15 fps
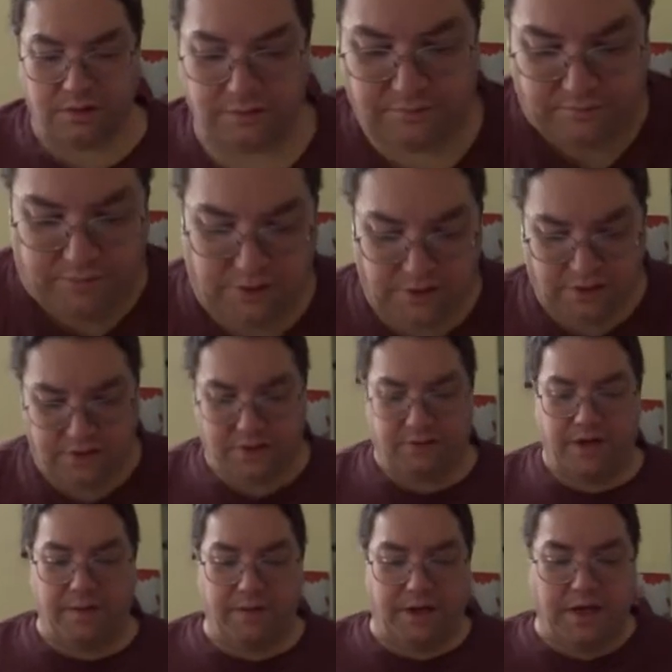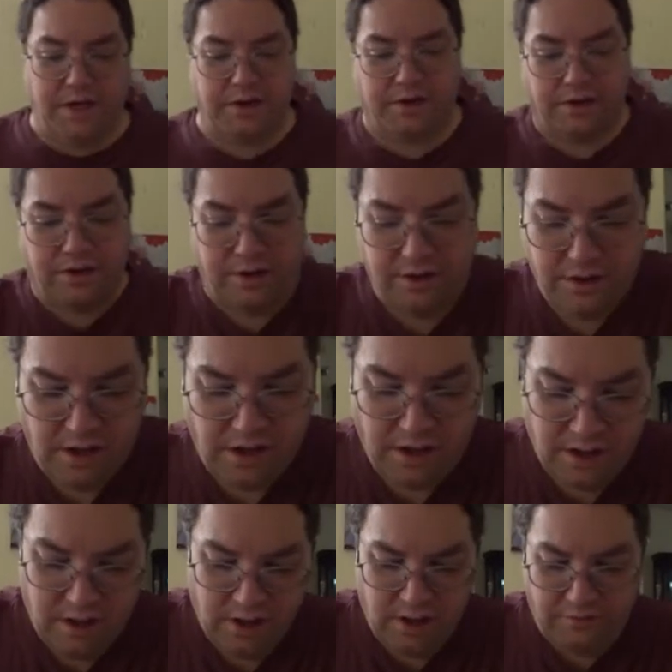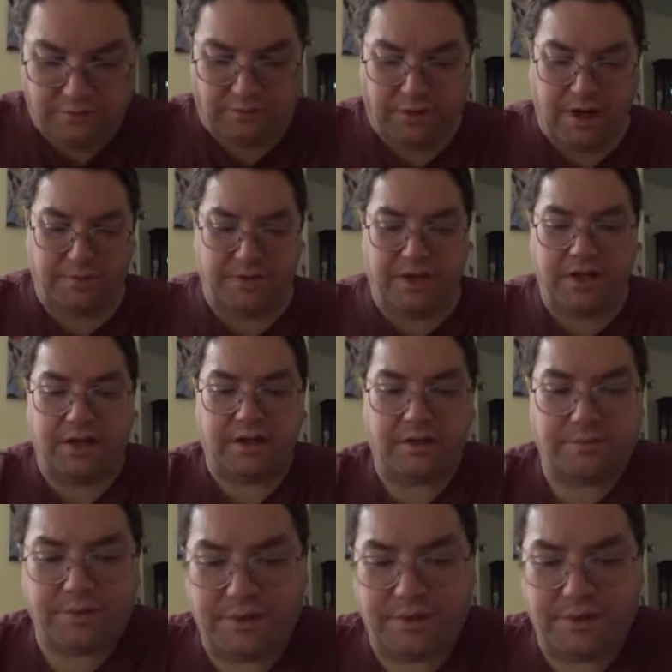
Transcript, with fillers: Uh, ceramic heater for rapid heat up.